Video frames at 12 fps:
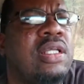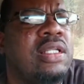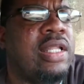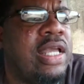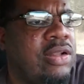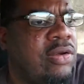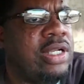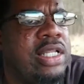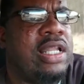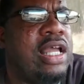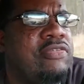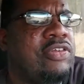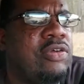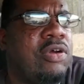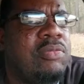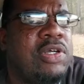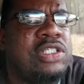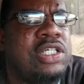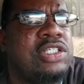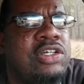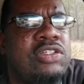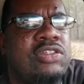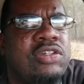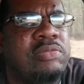Later on in life, you're going to want your
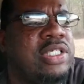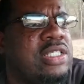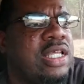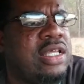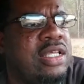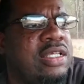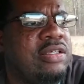children to be saved.